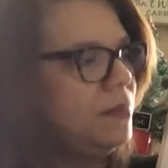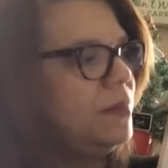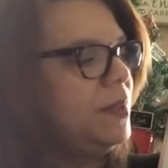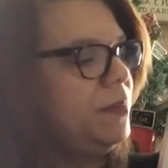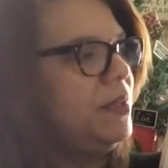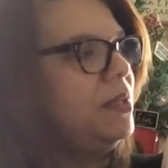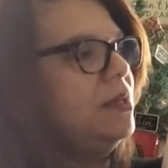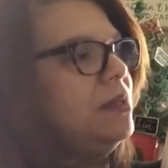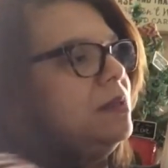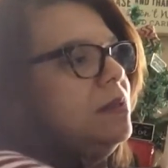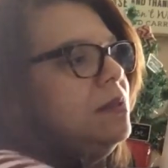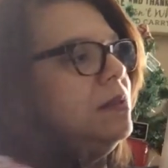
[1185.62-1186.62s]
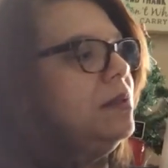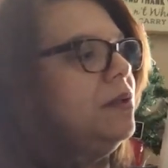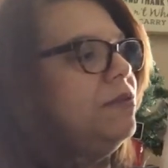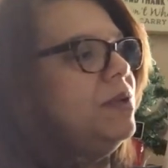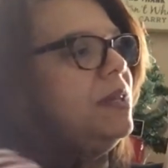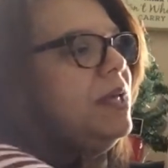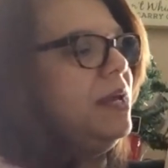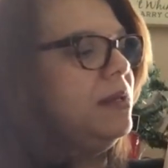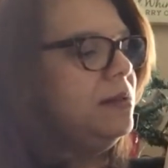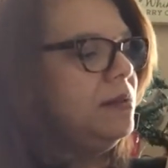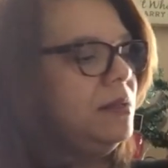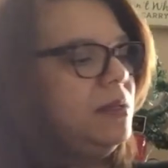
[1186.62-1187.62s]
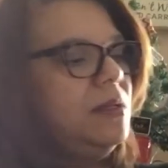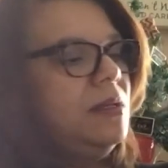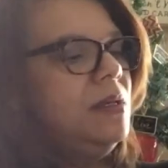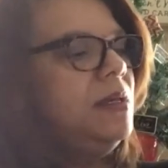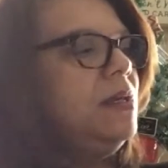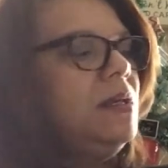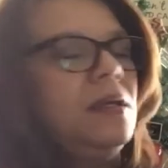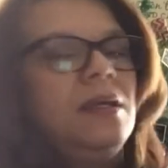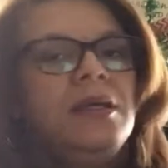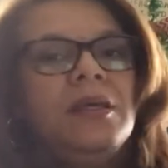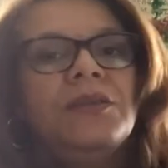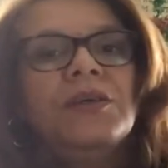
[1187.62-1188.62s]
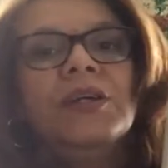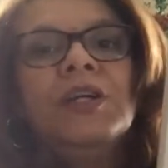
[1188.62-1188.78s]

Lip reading: Let me get rid of that. The